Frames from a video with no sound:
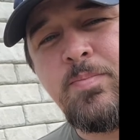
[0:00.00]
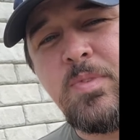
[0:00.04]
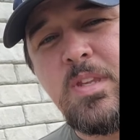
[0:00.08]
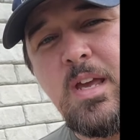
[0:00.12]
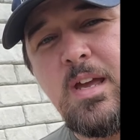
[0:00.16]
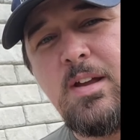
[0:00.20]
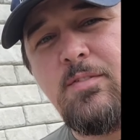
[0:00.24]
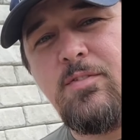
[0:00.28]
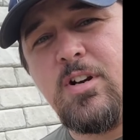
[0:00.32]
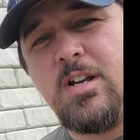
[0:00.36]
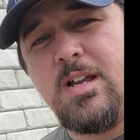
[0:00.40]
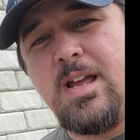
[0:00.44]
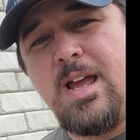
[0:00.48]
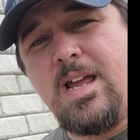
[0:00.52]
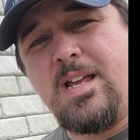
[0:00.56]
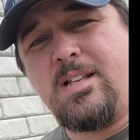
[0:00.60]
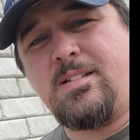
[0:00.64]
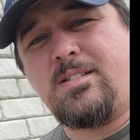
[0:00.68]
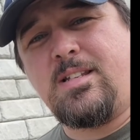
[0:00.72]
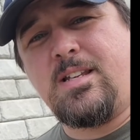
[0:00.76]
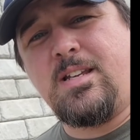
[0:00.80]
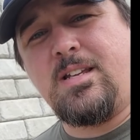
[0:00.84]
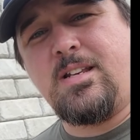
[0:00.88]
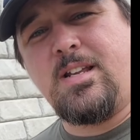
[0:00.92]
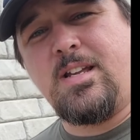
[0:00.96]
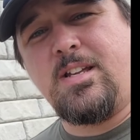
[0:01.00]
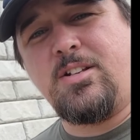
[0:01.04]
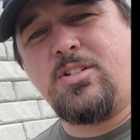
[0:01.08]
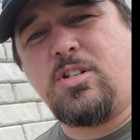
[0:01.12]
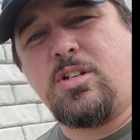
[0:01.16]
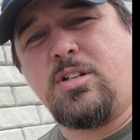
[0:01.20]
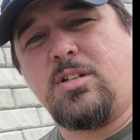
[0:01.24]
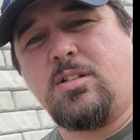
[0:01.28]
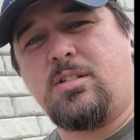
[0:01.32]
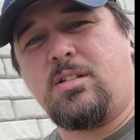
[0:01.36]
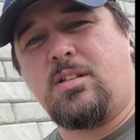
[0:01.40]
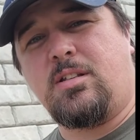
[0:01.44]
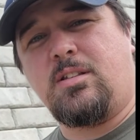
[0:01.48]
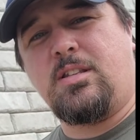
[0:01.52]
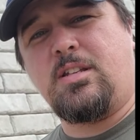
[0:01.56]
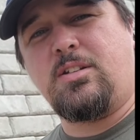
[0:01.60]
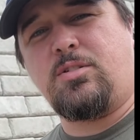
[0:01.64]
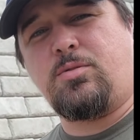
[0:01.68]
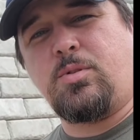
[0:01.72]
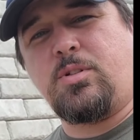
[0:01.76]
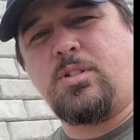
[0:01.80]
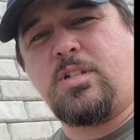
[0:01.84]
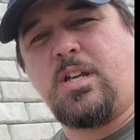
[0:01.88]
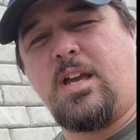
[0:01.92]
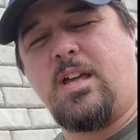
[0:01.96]
Every 18 inches,
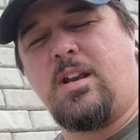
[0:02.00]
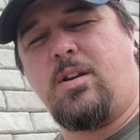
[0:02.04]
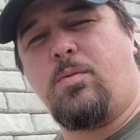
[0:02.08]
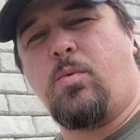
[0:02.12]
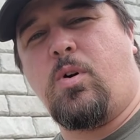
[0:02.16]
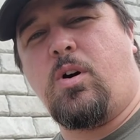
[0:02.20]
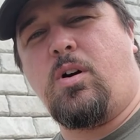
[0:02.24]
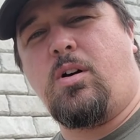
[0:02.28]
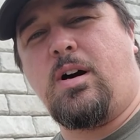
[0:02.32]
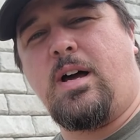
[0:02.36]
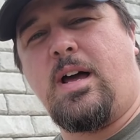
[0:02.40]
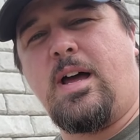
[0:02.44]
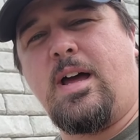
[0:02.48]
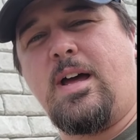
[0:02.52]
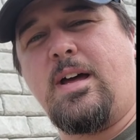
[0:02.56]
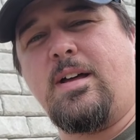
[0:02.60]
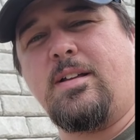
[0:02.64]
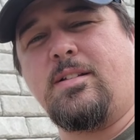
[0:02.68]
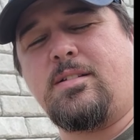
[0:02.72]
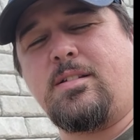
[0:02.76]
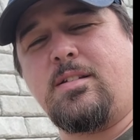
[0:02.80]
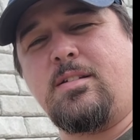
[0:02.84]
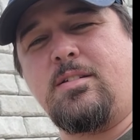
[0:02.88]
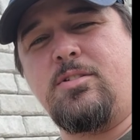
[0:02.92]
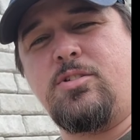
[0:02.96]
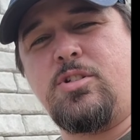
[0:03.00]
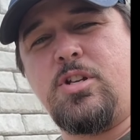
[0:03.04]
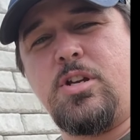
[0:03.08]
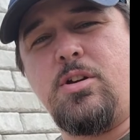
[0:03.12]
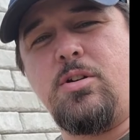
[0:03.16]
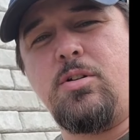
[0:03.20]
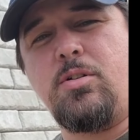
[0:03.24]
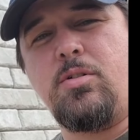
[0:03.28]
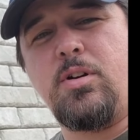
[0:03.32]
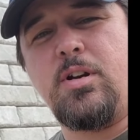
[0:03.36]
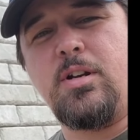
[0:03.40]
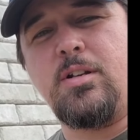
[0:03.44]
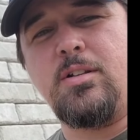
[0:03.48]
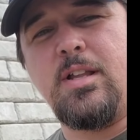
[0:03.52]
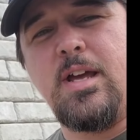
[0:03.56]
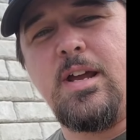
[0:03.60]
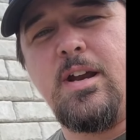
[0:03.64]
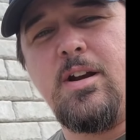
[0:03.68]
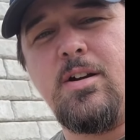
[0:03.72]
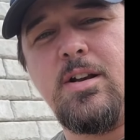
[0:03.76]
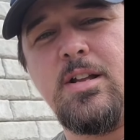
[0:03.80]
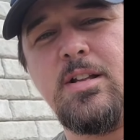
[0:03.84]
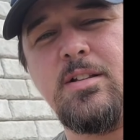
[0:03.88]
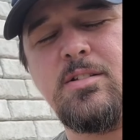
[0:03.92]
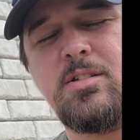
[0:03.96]
this retaining wall has geogrid
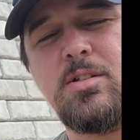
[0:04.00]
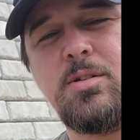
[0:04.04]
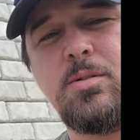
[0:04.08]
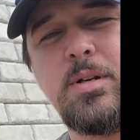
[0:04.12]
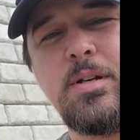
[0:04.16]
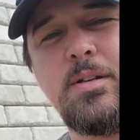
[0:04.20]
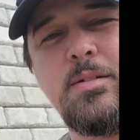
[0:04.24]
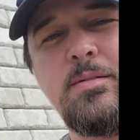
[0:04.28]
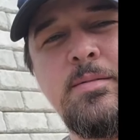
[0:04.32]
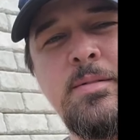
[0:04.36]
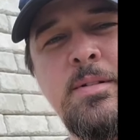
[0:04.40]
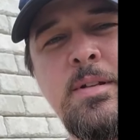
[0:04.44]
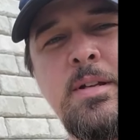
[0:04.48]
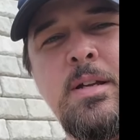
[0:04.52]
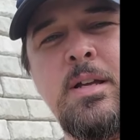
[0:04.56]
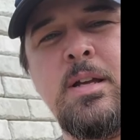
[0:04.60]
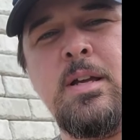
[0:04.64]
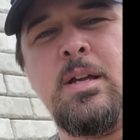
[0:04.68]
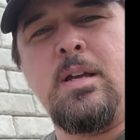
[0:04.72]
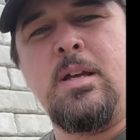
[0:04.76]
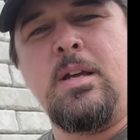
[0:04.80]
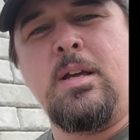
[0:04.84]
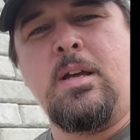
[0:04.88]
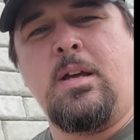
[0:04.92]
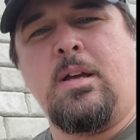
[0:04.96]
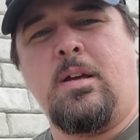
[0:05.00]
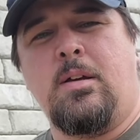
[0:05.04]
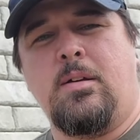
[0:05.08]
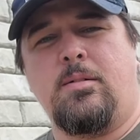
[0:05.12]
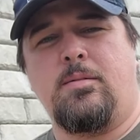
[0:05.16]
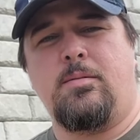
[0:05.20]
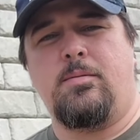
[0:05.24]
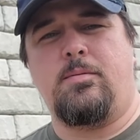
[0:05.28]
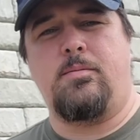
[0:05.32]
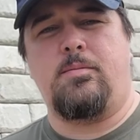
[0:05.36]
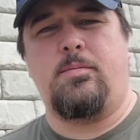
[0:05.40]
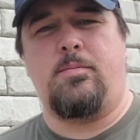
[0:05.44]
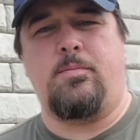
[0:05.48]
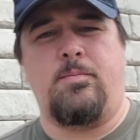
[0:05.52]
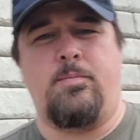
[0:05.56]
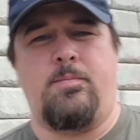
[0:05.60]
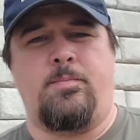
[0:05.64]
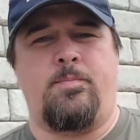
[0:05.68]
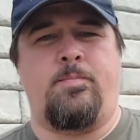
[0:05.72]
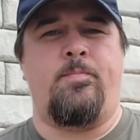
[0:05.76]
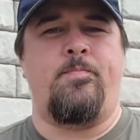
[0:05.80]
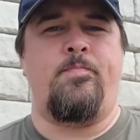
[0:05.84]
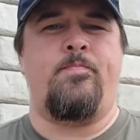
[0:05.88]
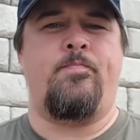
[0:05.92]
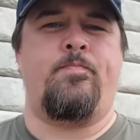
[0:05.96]
layered into it.
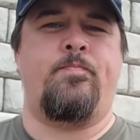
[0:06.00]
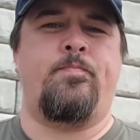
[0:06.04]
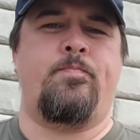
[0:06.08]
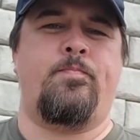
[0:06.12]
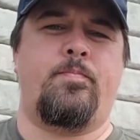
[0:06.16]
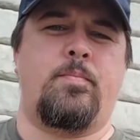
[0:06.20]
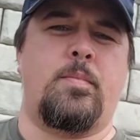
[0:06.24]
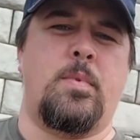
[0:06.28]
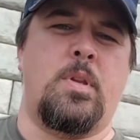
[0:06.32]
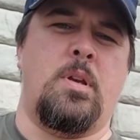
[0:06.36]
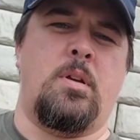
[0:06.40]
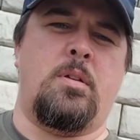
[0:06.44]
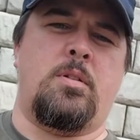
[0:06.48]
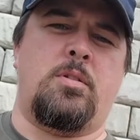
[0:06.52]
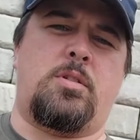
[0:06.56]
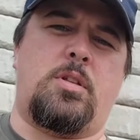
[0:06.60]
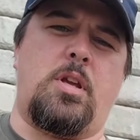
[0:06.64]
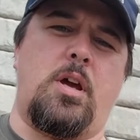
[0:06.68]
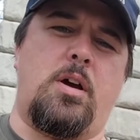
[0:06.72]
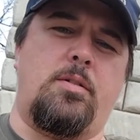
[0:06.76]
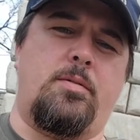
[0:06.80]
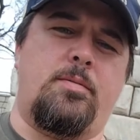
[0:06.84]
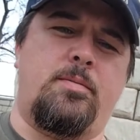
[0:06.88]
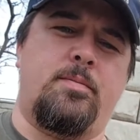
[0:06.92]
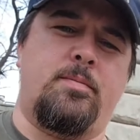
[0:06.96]
So,